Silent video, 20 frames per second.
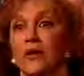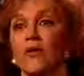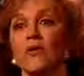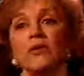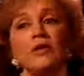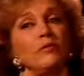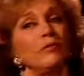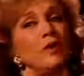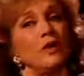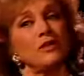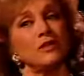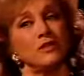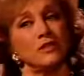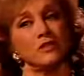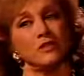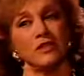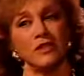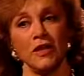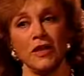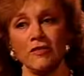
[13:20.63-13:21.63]
only once
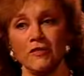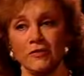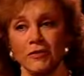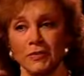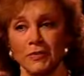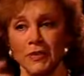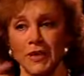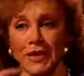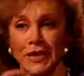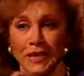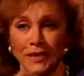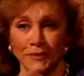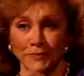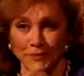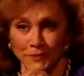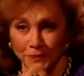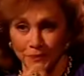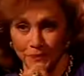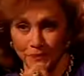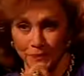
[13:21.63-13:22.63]
is enough with me.
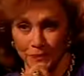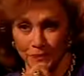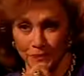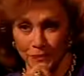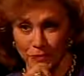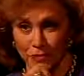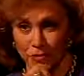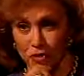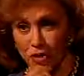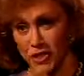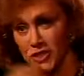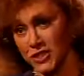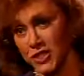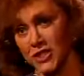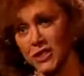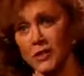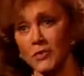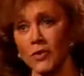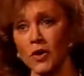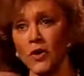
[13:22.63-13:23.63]
So I
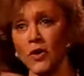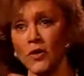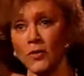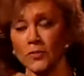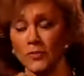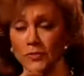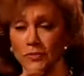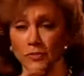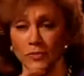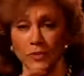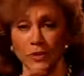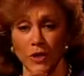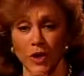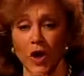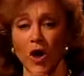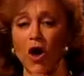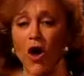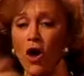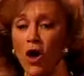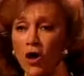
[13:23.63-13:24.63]
sent him home
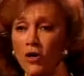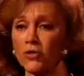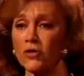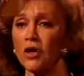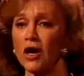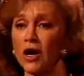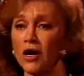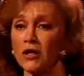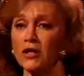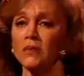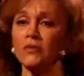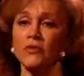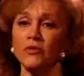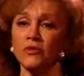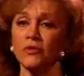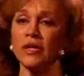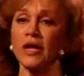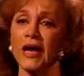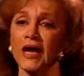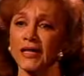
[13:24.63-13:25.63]
on the
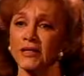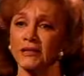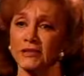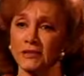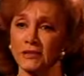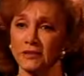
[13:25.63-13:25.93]
honeymoon night.